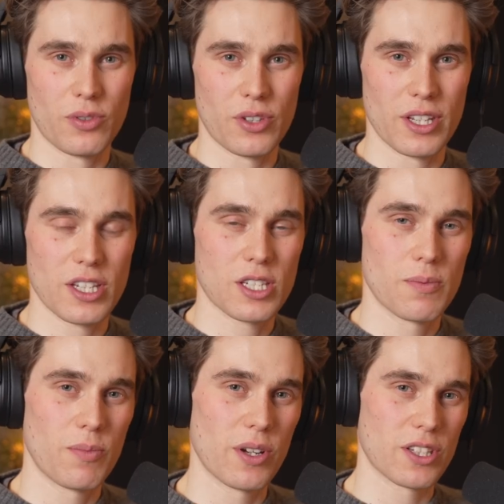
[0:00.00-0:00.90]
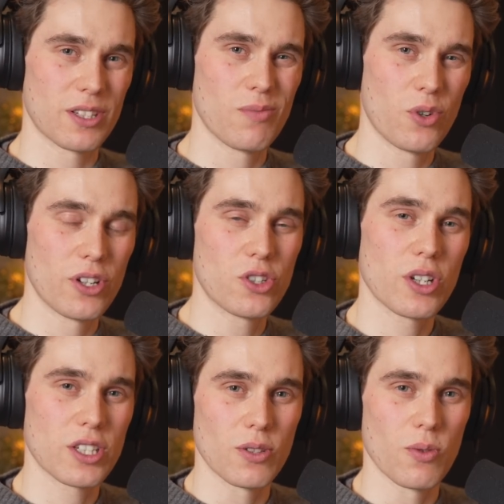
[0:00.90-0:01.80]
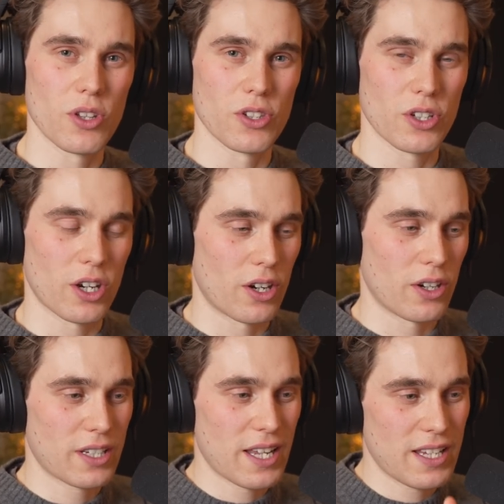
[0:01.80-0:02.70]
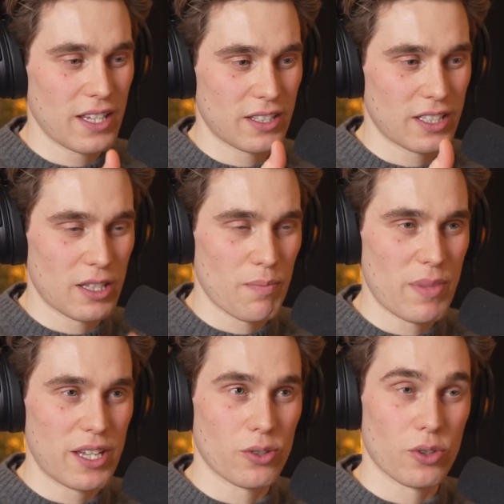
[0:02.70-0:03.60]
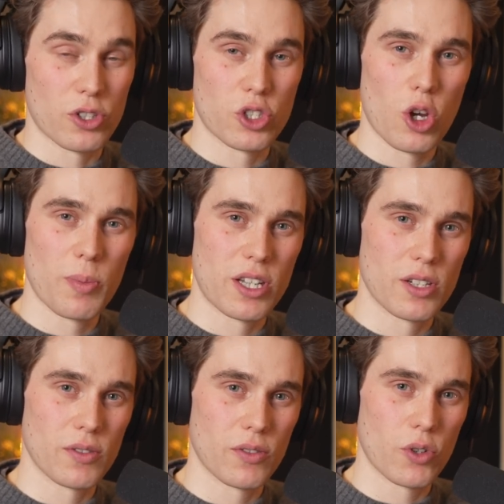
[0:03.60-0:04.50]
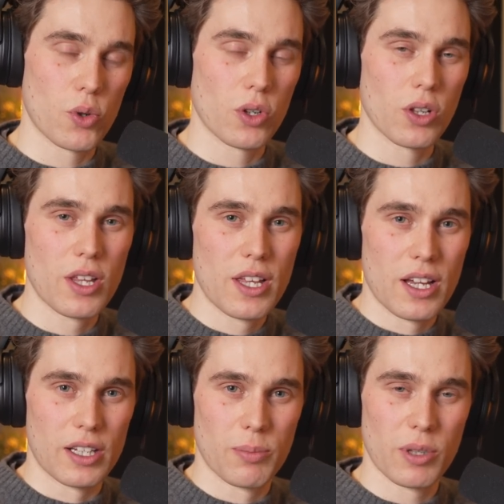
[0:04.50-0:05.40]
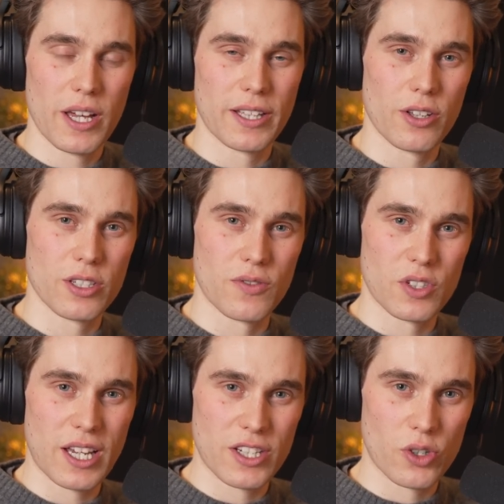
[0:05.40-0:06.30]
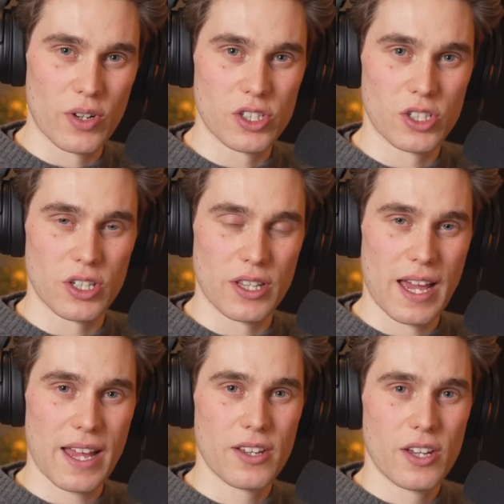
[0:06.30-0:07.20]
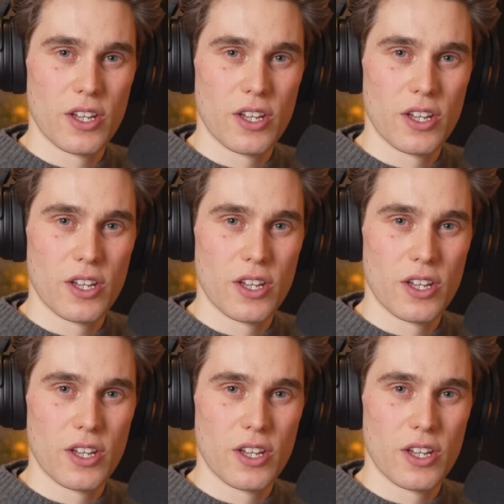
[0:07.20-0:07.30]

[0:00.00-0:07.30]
for this, but some more interesting ones are taking, say, the mid or the top end of a vocal and applying lots of saturation to that